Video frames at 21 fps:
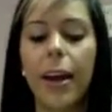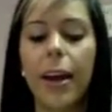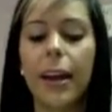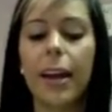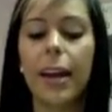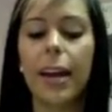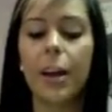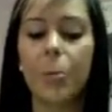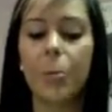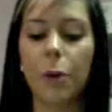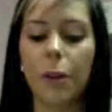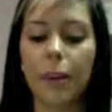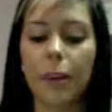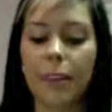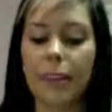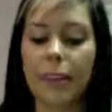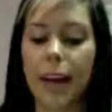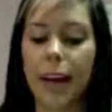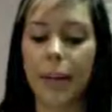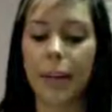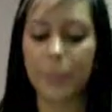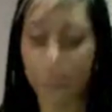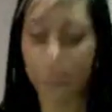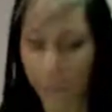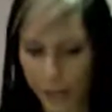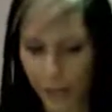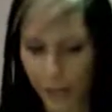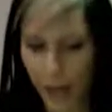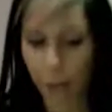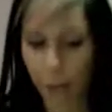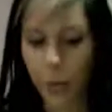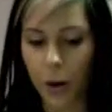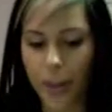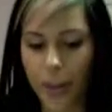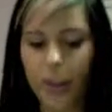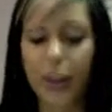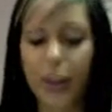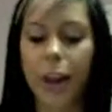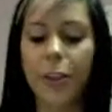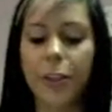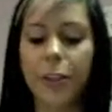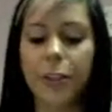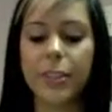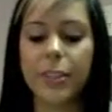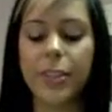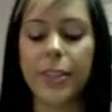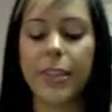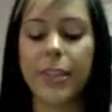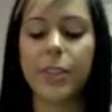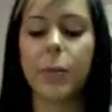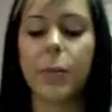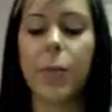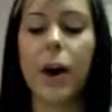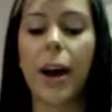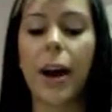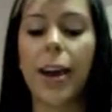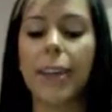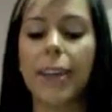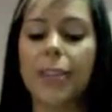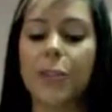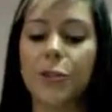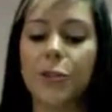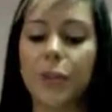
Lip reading: care more than others think is wise,